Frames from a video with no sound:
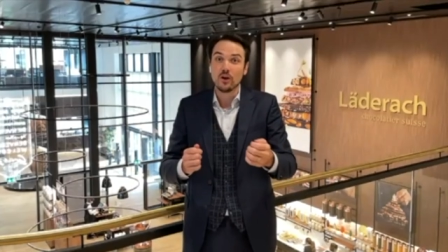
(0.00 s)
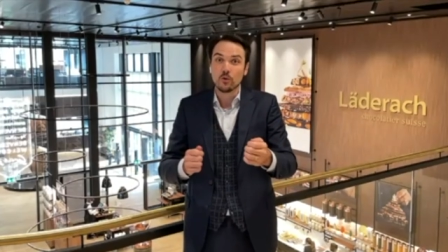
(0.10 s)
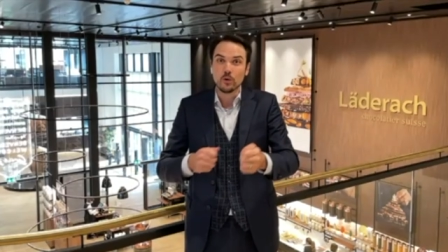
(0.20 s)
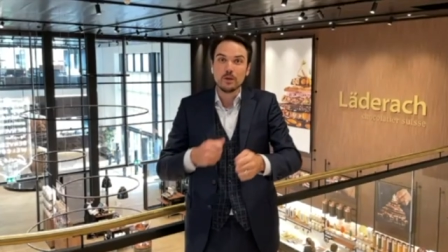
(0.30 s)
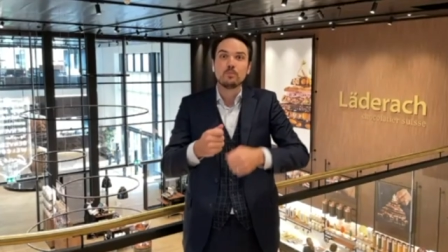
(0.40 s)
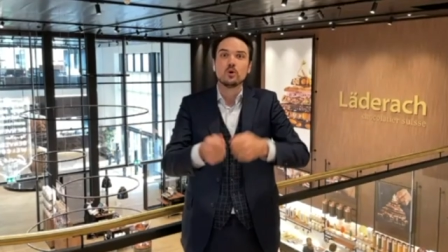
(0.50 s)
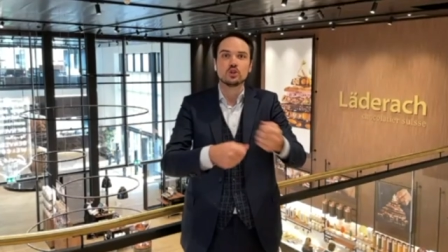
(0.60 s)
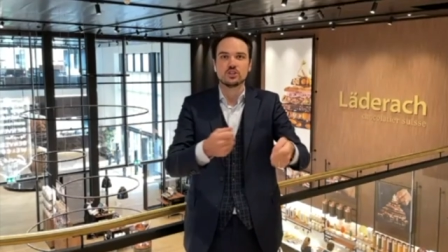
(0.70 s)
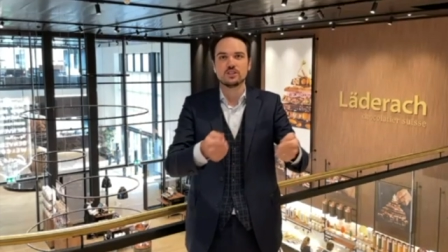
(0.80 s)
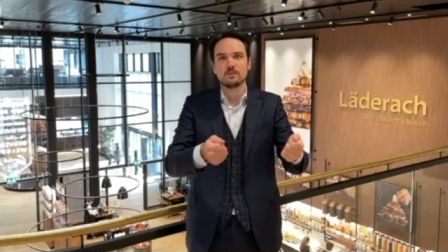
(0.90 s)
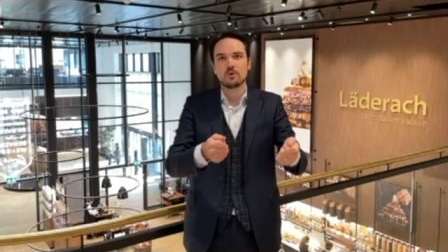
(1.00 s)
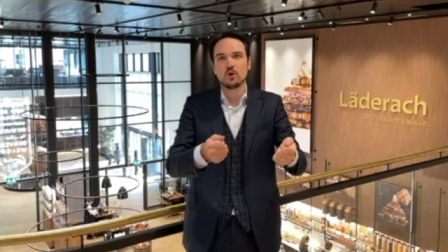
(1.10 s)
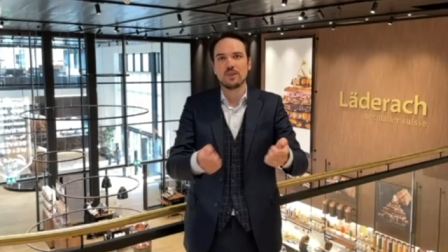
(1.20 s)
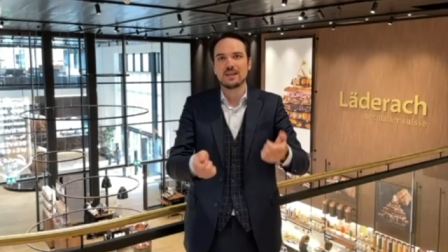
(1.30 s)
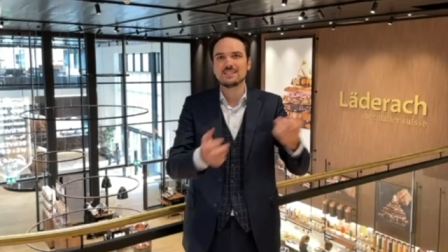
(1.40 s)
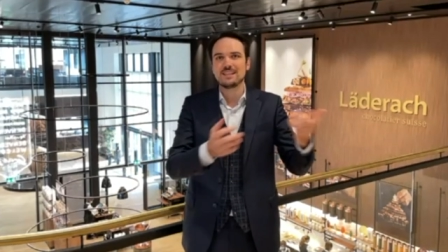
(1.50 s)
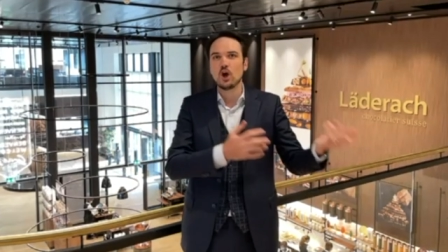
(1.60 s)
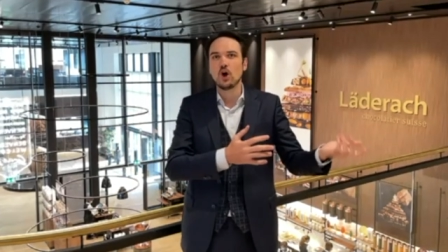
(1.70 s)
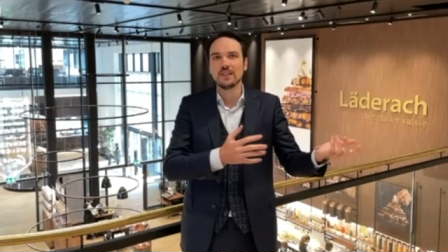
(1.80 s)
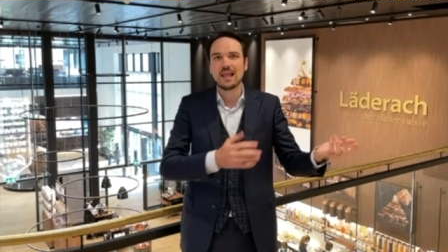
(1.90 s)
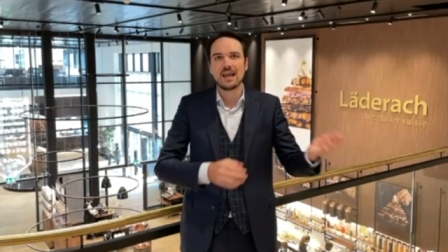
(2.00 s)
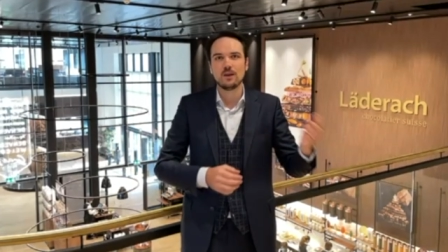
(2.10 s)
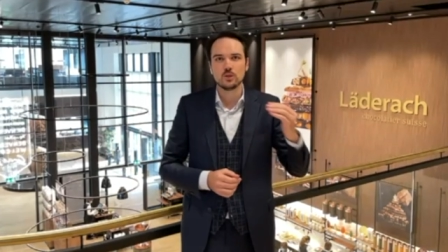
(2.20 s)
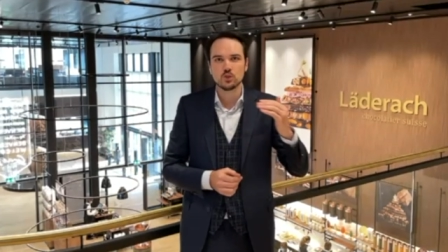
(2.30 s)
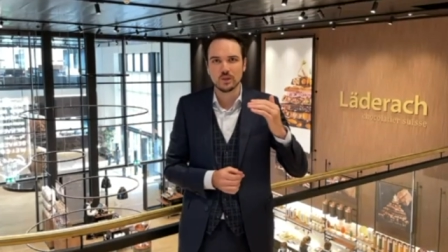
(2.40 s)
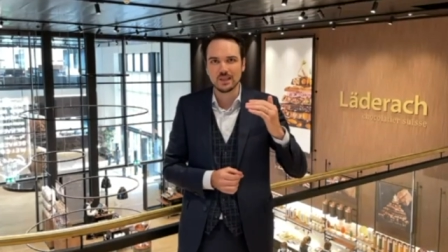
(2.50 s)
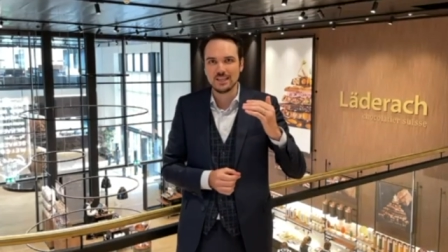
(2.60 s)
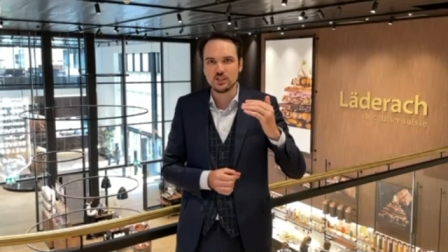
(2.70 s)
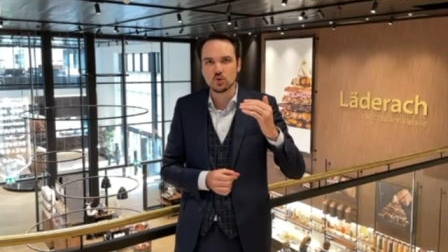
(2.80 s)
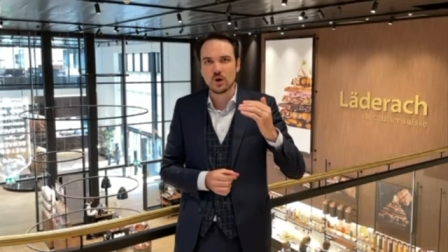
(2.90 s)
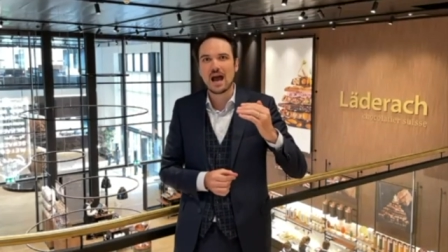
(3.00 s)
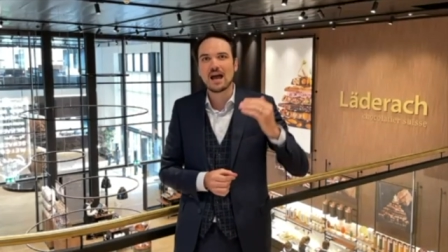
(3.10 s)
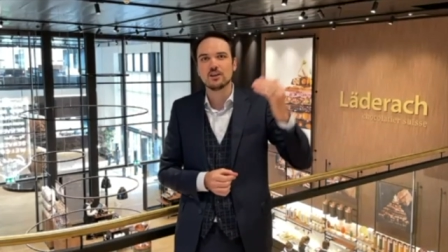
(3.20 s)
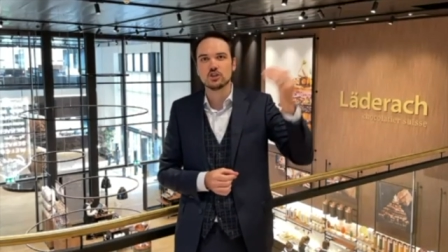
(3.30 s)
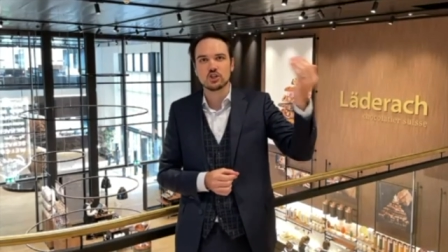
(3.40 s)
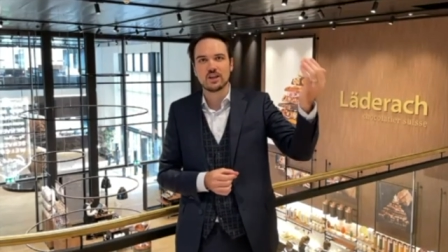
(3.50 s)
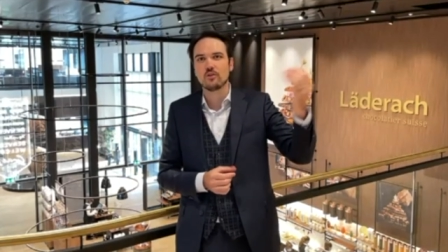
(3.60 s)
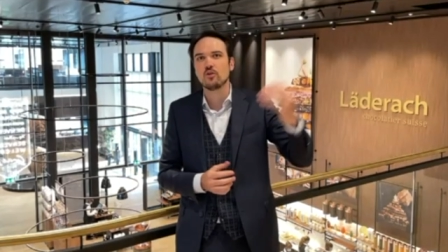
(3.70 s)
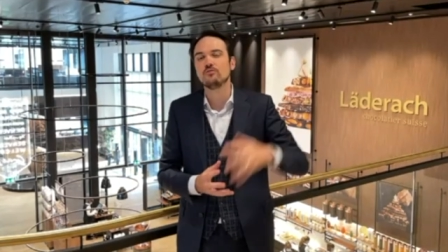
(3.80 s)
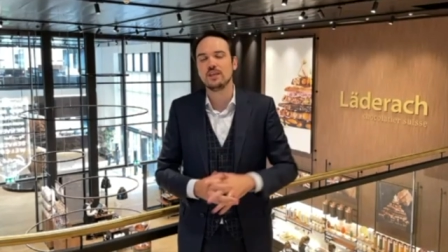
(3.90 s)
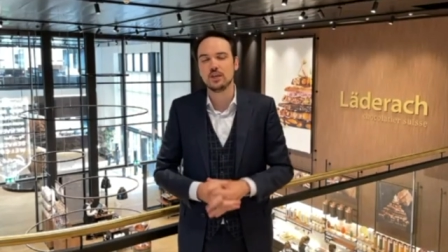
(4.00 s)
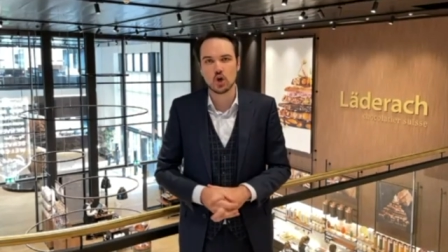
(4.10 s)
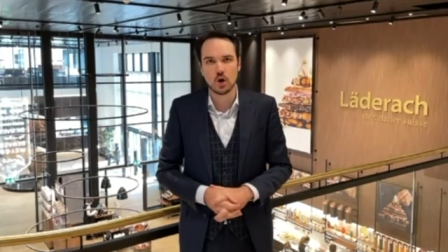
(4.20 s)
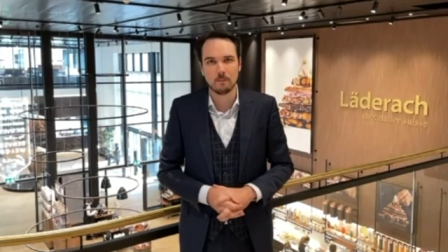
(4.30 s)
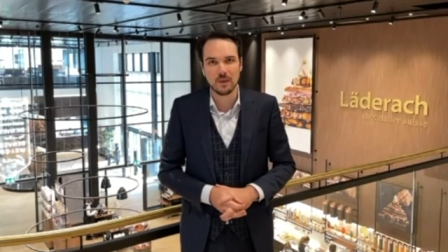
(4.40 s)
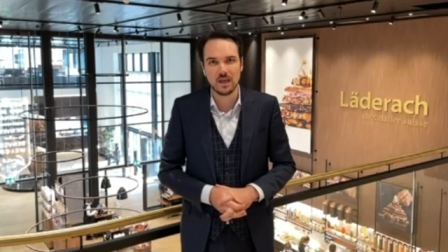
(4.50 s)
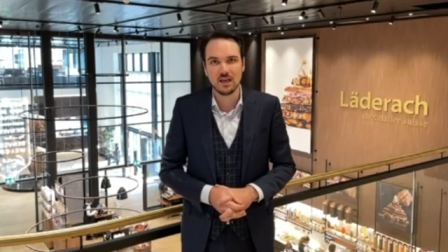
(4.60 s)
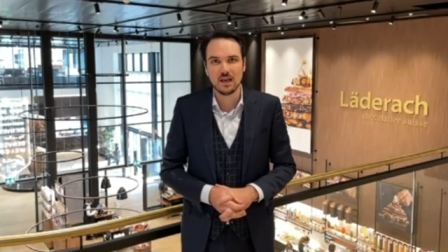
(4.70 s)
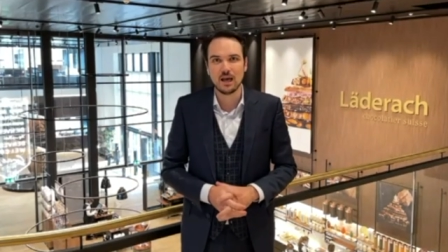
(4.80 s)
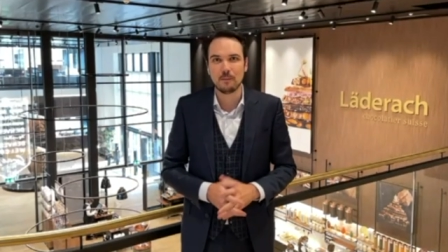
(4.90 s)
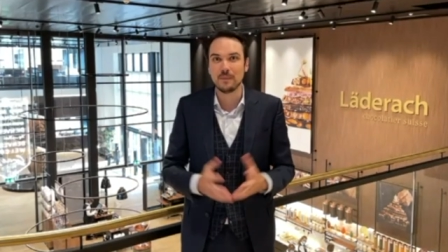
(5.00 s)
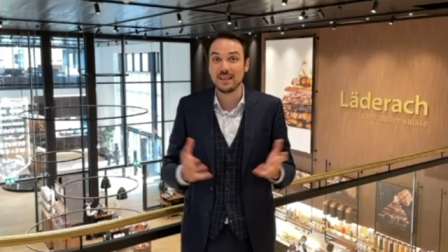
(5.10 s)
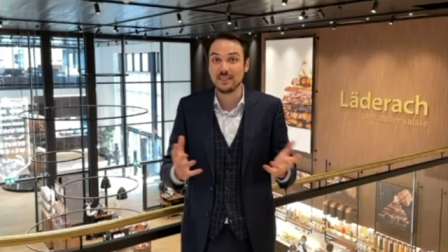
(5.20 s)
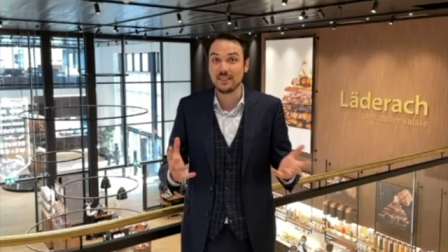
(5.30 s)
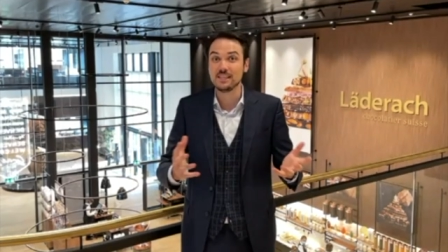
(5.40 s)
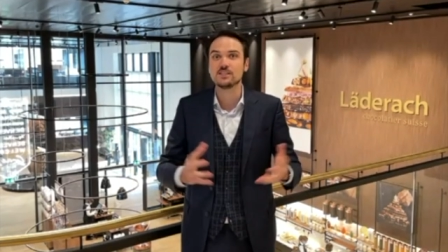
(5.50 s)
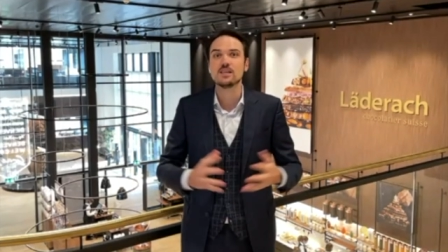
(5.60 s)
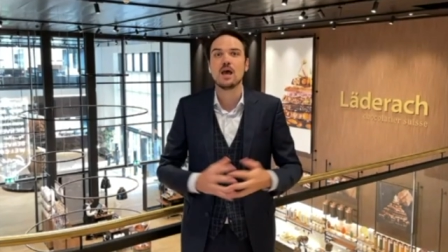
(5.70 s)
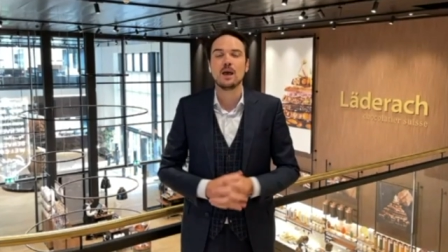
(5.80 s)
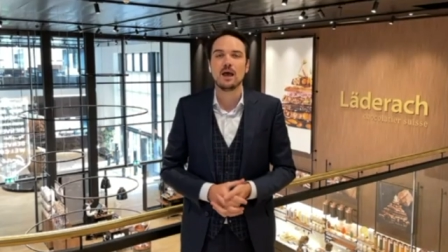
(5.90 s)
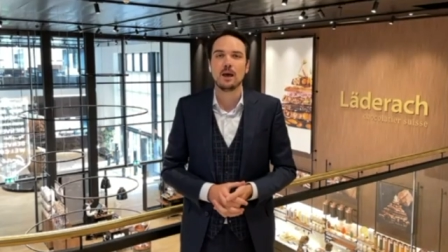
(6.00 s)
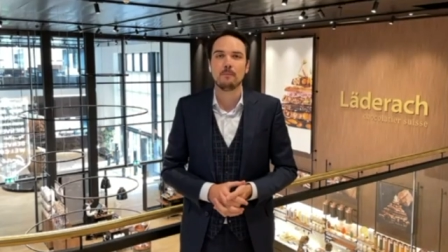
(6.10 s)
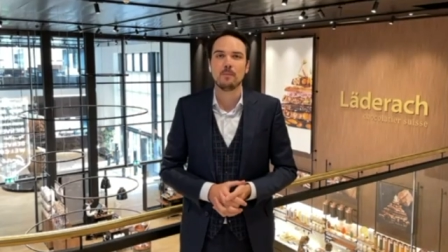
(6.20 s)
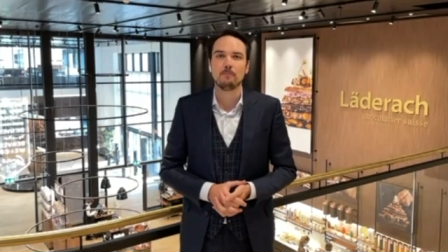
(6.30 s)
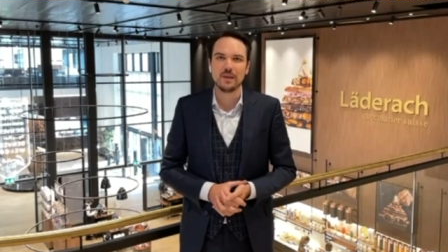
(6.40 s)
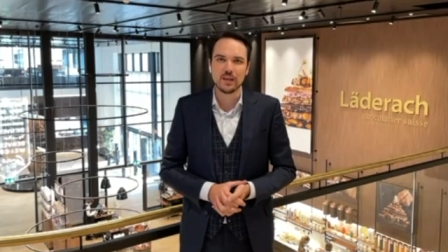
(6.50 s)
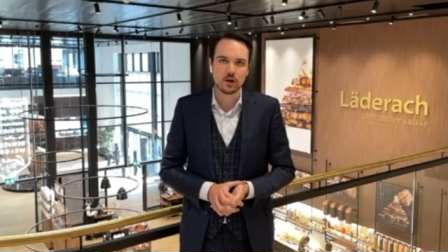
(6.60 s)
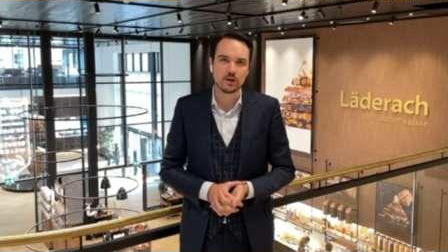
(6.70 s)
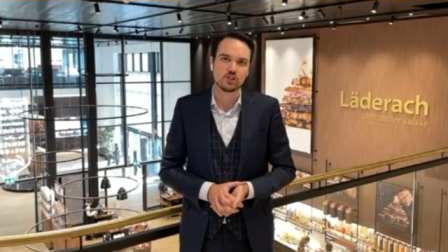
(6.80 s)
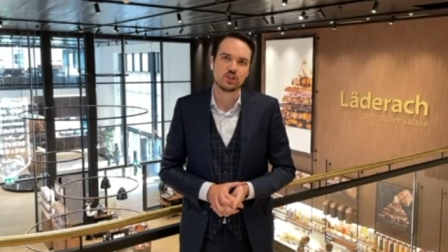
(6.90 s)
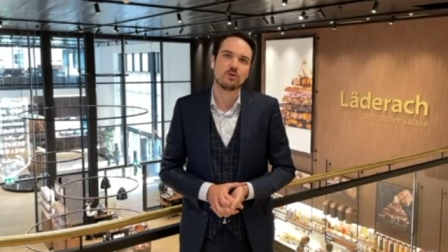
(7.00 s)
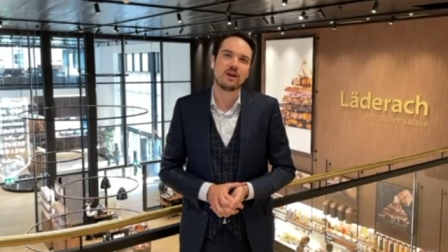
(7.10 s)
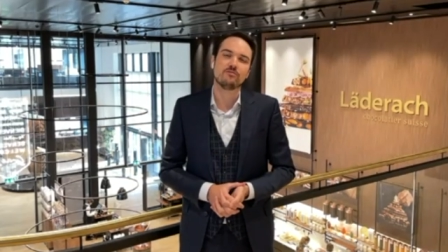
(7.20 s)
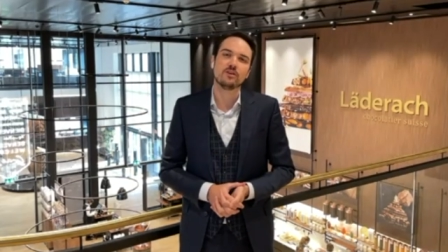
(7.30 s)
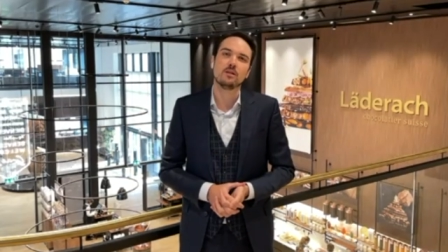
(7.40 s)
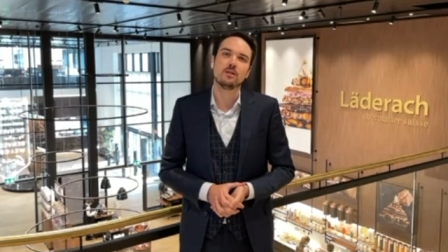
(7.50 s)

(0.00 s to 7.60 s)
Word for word: repurchase the products then online, which will lead to a higher share of e-com um, in these um, bigger geographical